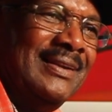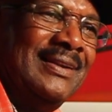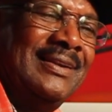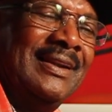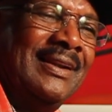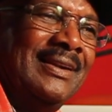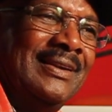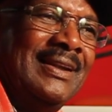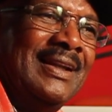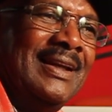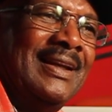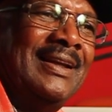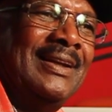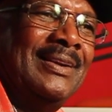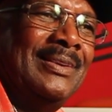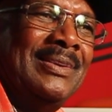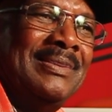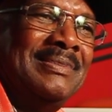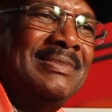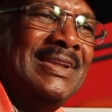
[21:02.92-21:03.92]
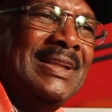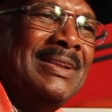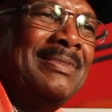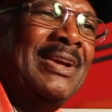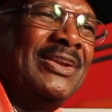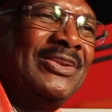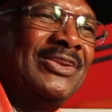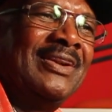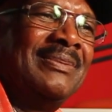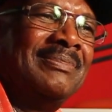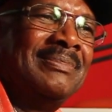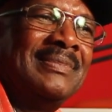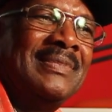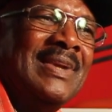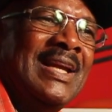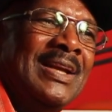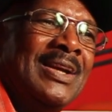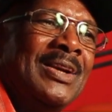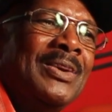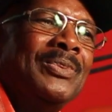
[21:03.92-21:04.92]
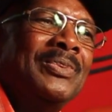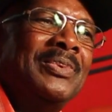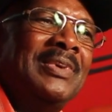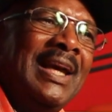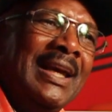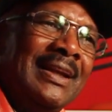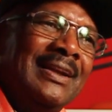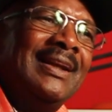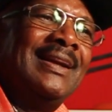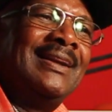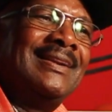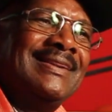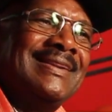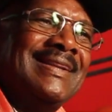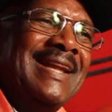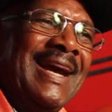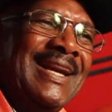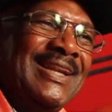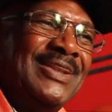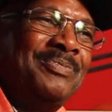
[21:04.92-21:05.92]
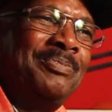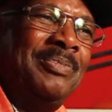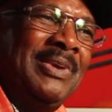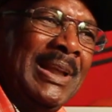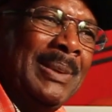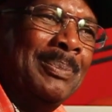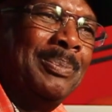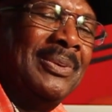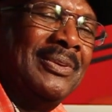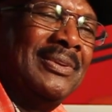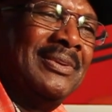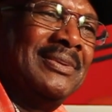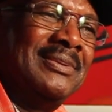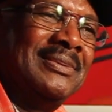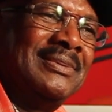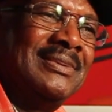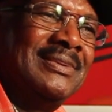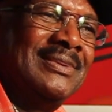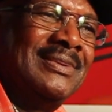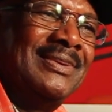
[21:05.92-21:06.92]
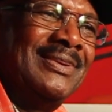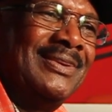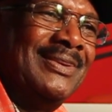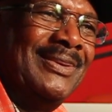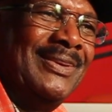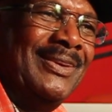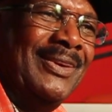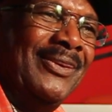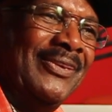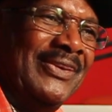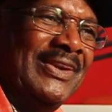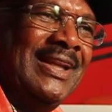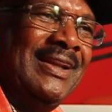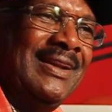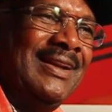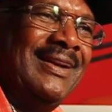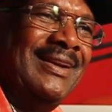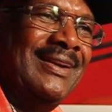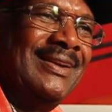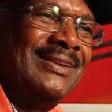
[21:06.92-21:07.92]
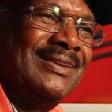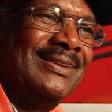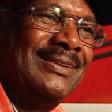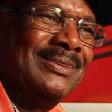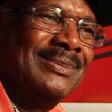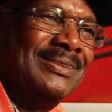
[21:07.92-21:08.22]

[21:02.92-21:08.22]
So yeah, you met some really nice people over the years.